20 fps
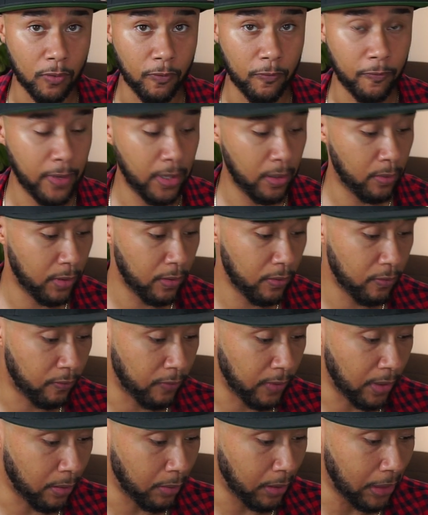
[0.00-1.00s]
So very,
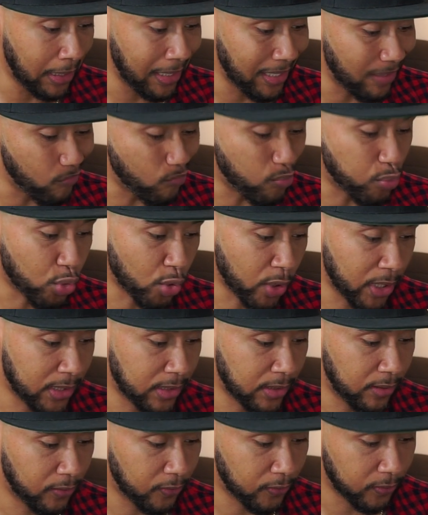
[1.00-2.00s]
very
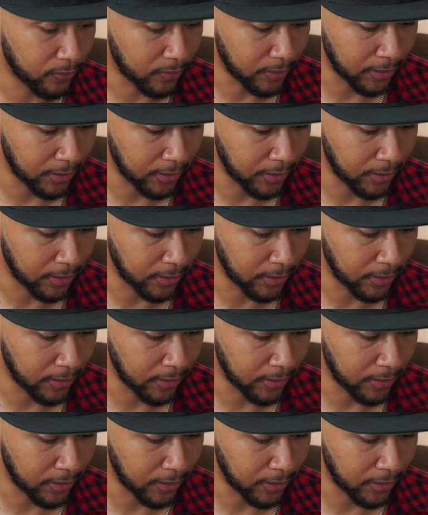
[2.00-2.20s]
impressive,